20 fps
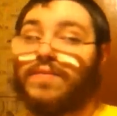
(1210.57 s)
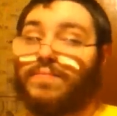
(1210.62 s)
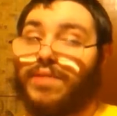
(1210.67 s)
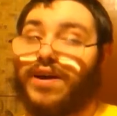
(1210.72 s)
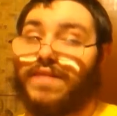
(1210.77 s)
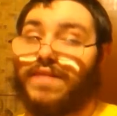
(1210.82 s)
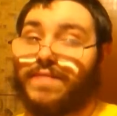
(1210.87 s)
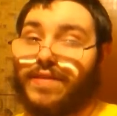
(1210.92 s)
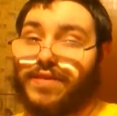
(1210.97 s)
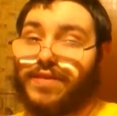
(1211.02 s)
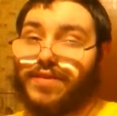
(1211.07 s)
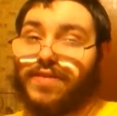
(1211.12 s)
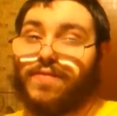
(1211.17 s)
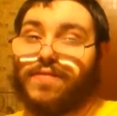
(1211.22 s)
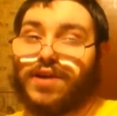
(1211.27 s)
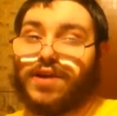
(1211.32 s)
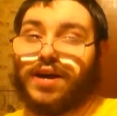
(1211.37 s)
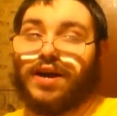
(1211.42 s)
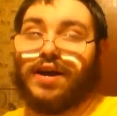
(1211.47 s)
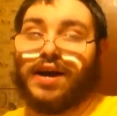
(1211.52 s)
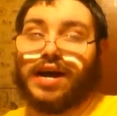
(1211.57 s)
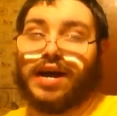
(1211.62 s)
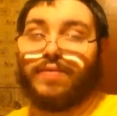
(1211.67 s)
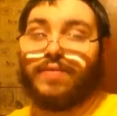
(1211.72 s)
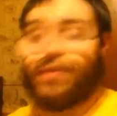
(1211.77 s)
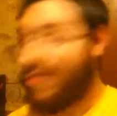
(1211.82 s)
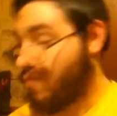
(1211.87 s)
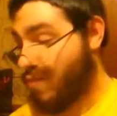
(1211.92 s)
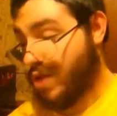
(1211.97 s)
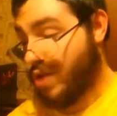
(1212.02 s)
and possibly Soul.io
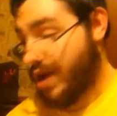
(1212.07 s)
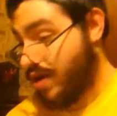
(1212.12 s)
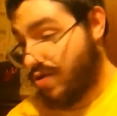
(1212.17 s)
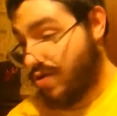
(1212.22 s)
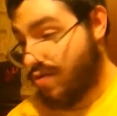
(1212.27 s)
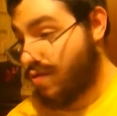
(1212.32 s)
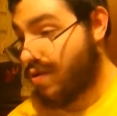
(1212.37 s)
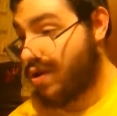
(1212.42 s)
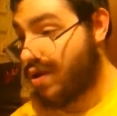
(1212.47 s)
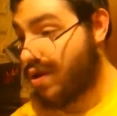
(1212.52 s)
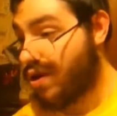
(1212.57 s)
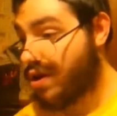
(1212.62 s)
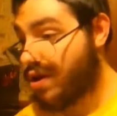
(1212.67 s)
as well.